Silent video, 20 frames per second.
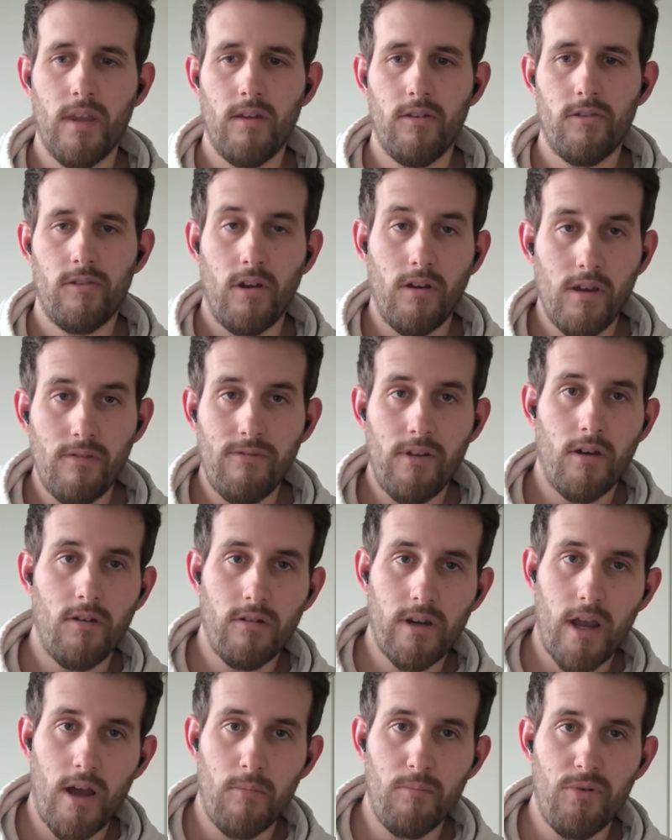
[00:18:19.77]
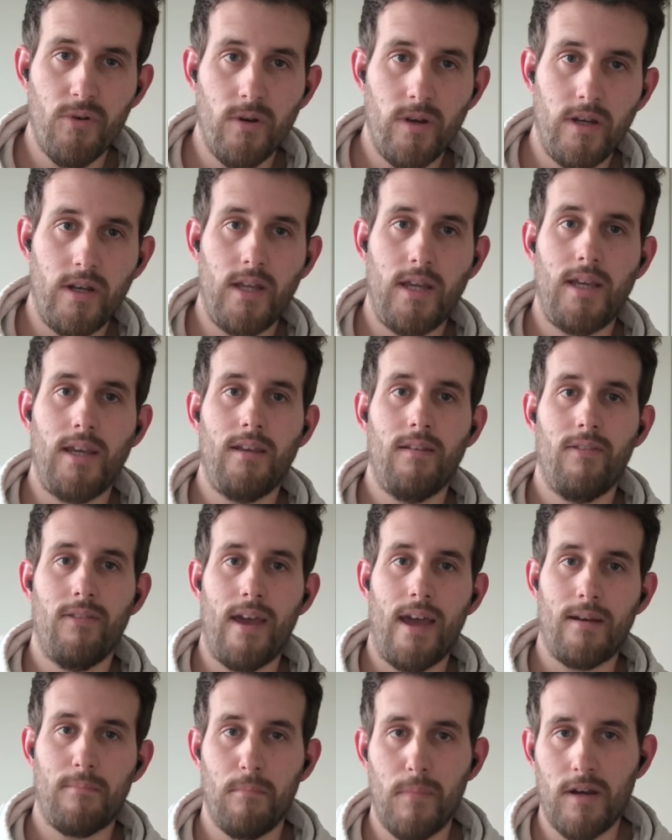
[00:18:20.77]
So if you're a company
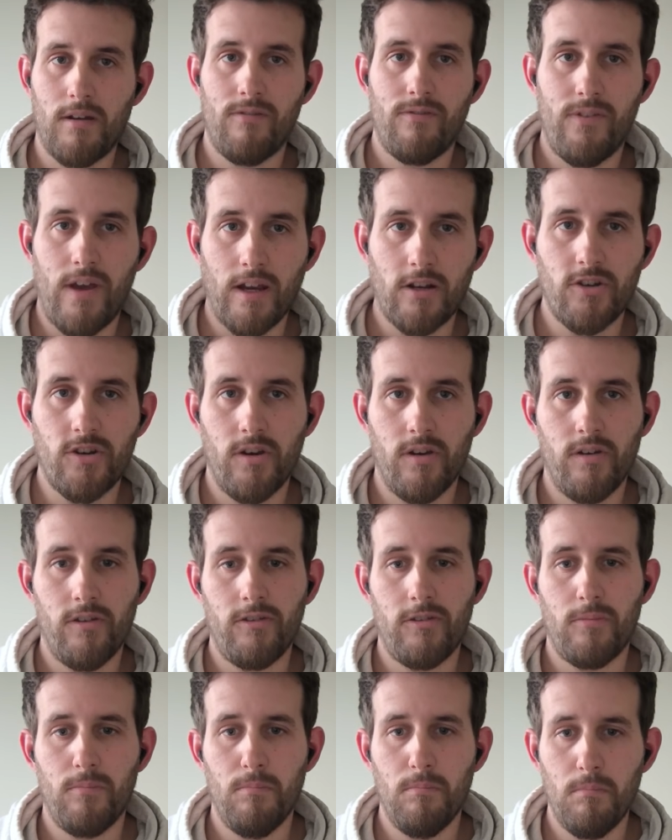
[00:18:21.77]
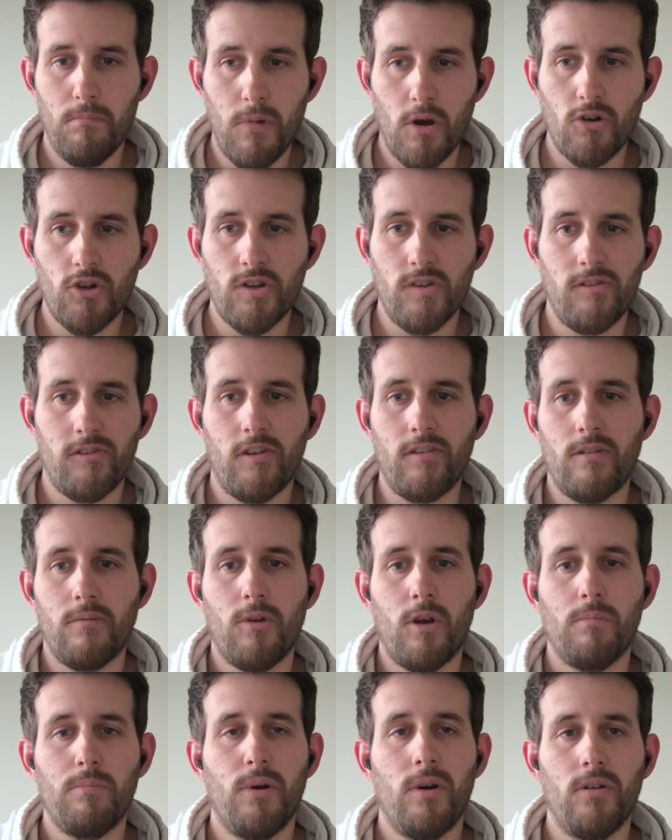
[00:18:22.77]
that manufactures motion
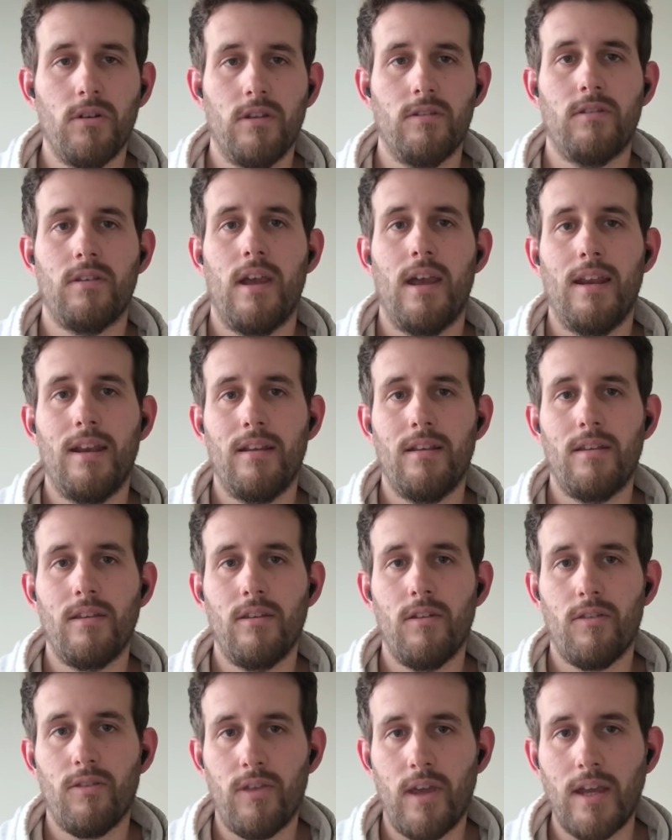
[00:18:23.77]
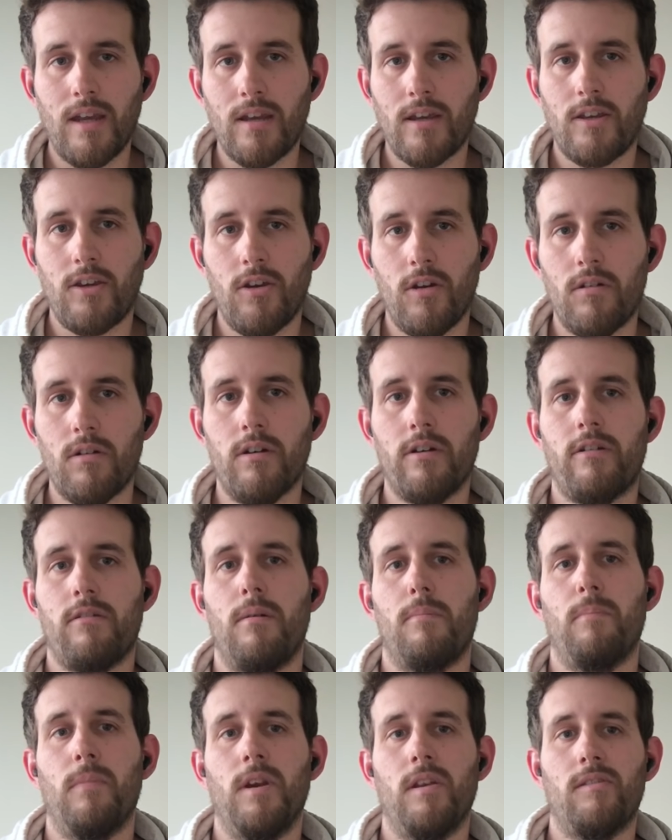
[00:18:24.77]
system components and think your
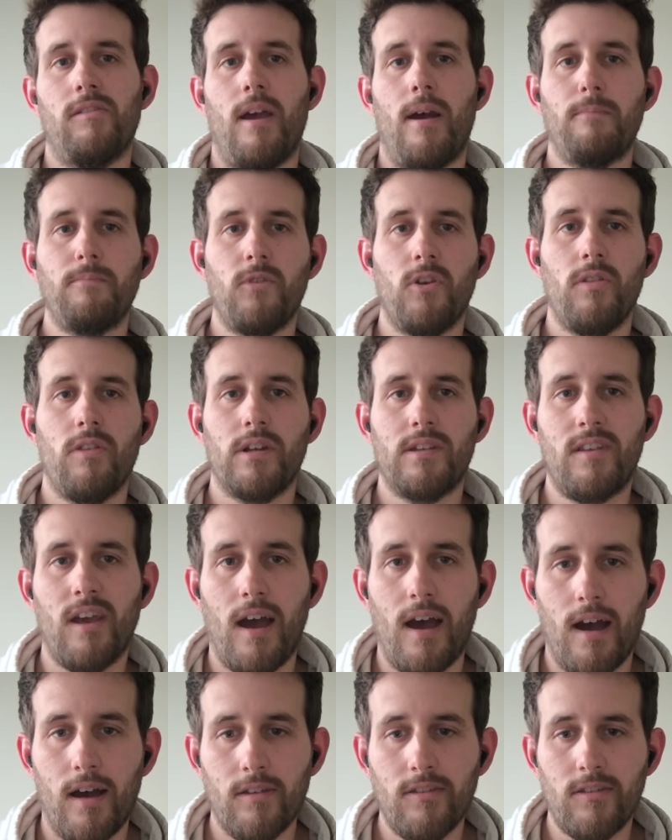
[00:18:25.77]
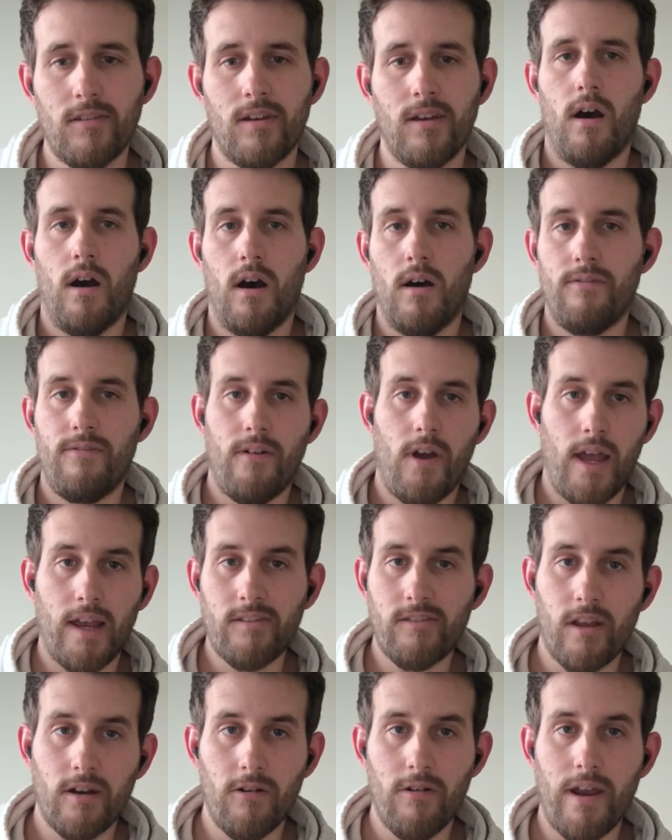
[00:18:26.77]
equipment is up to the task of
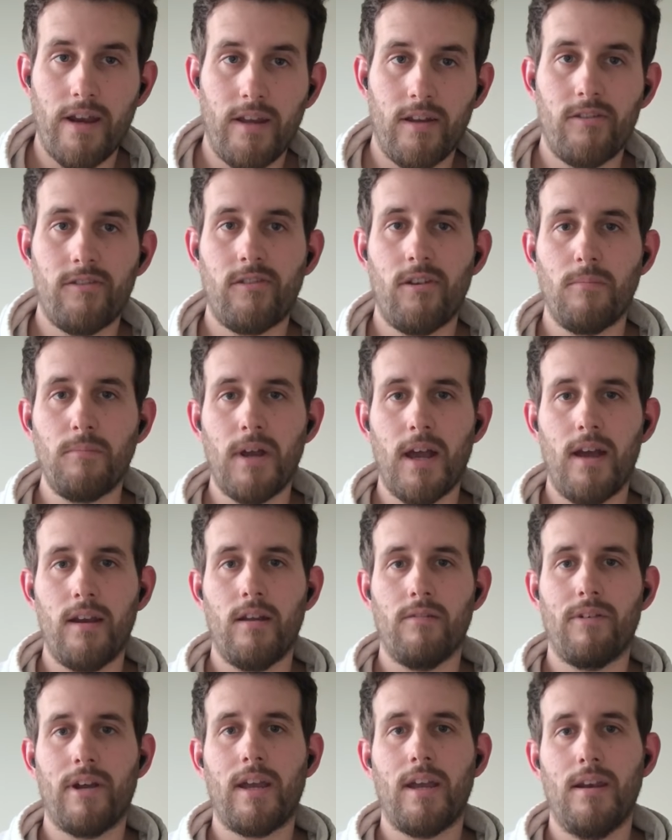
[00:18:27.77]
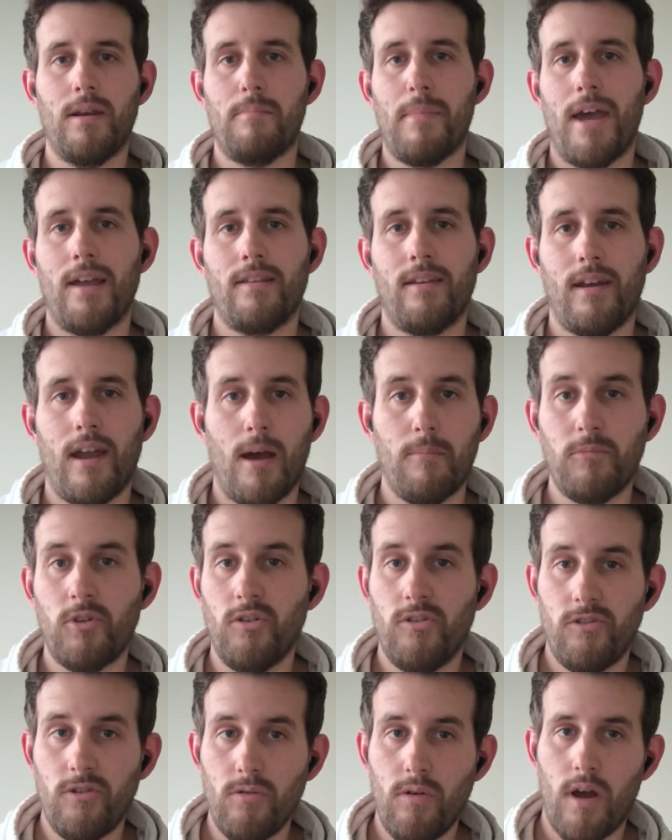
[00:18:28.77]
accelerating some kind of a kinematic up
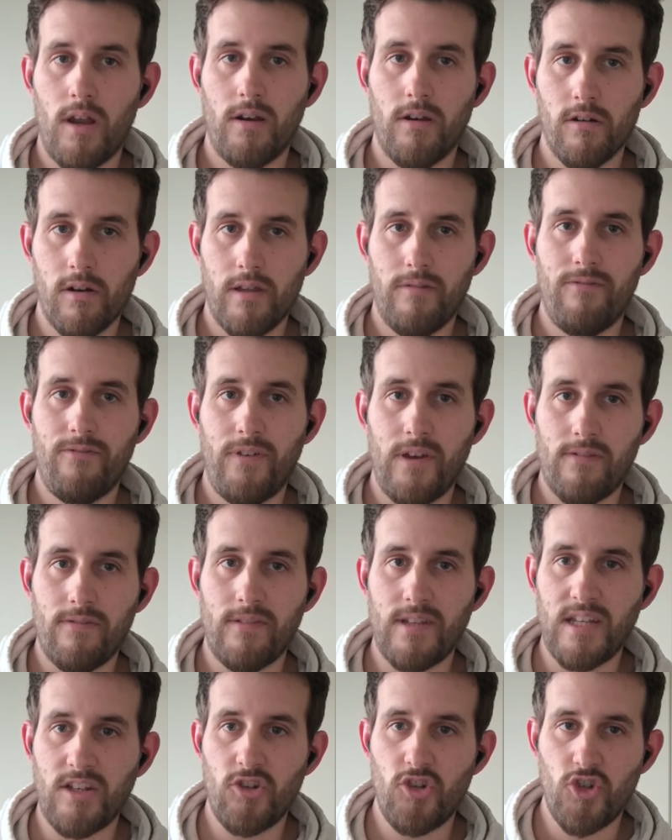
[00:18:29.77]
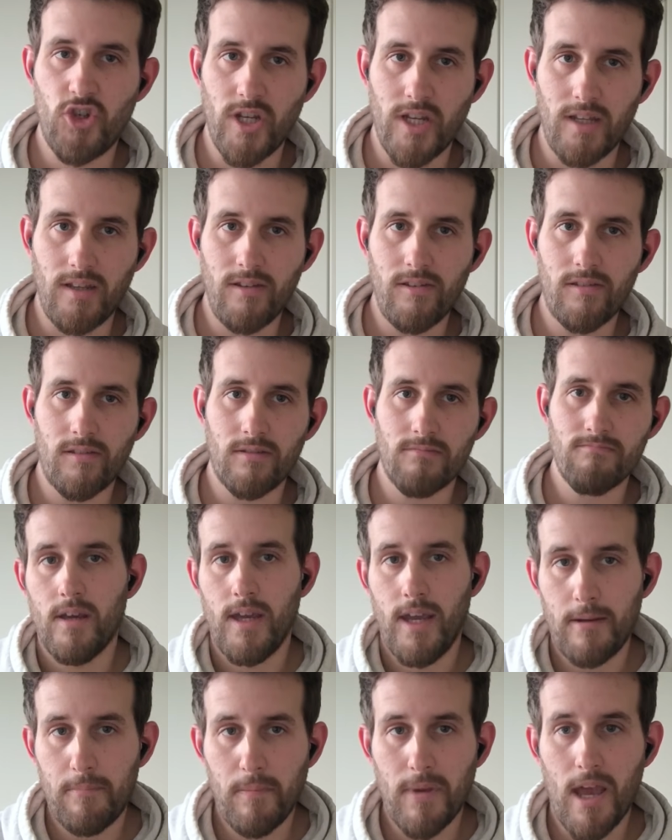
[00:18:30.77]
to 250 Gs,
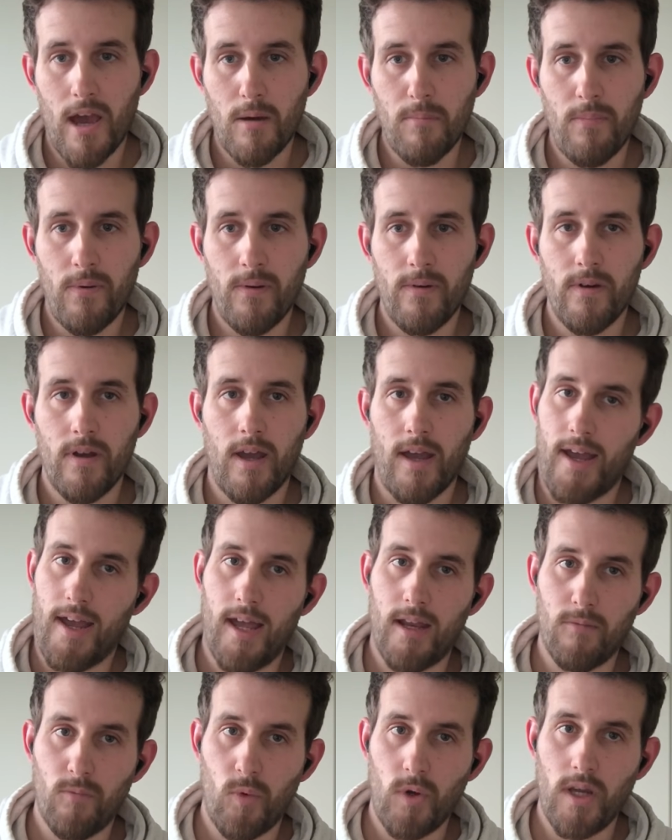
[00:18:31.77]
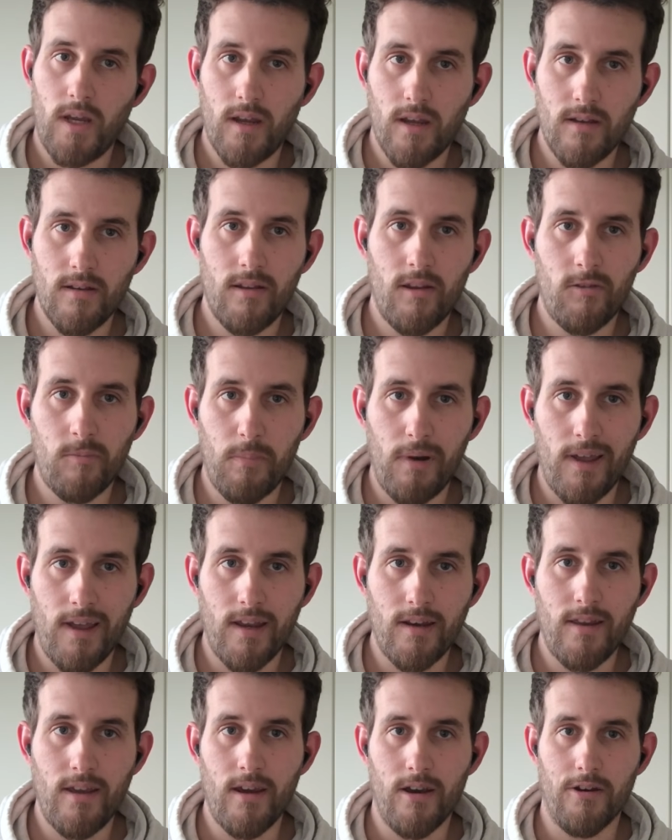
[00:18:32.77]
hit me up and we can
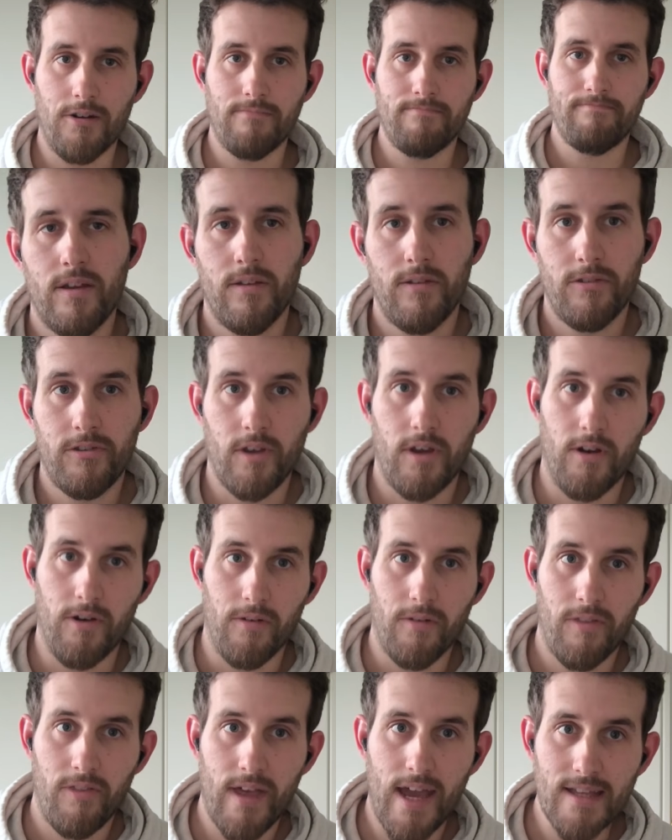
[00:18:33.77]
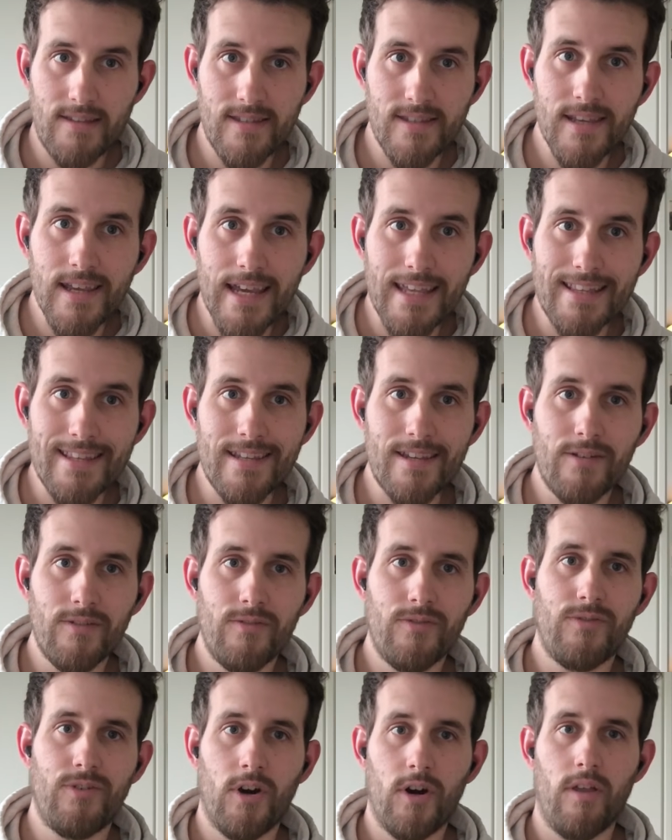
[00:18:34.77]
display it here. So that's it
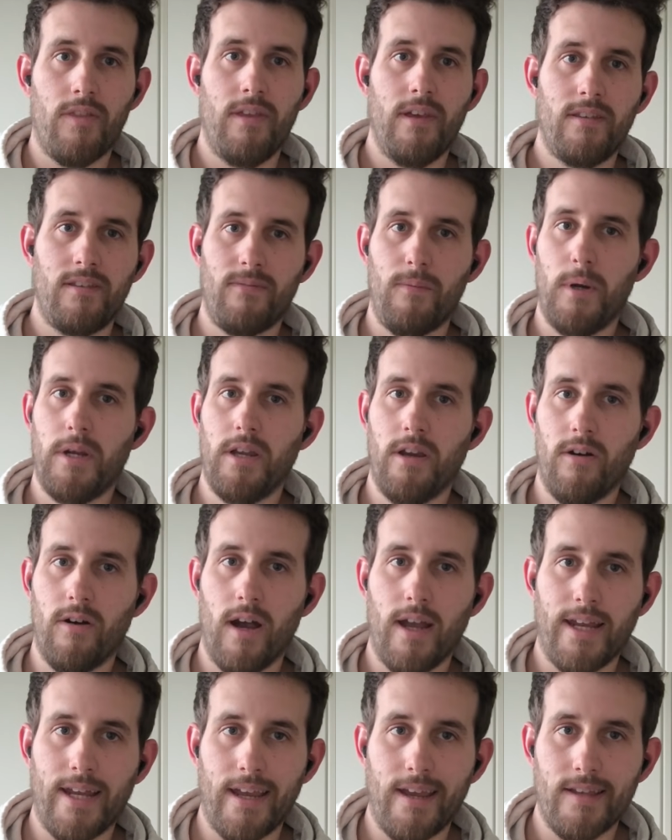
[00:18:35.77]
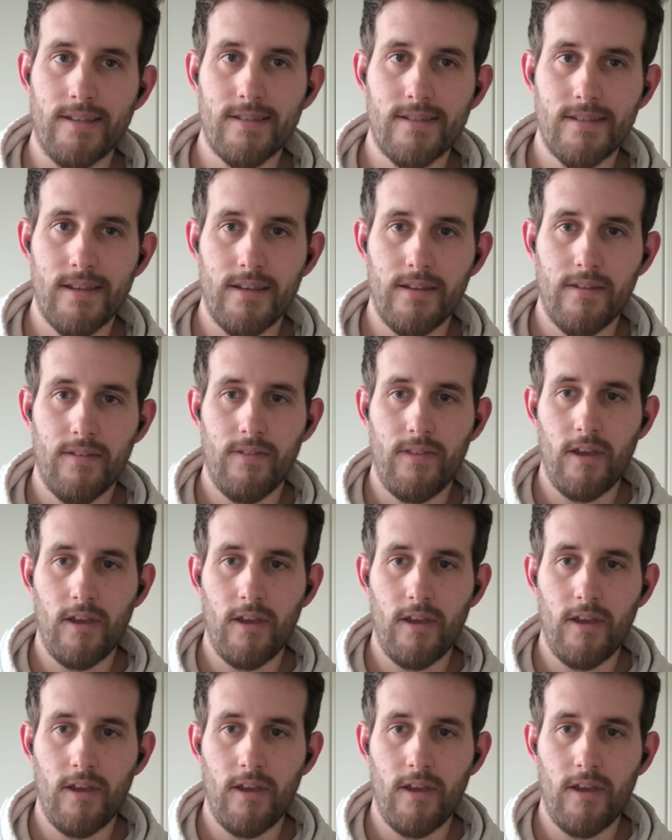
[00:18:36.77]
for this video, I guess.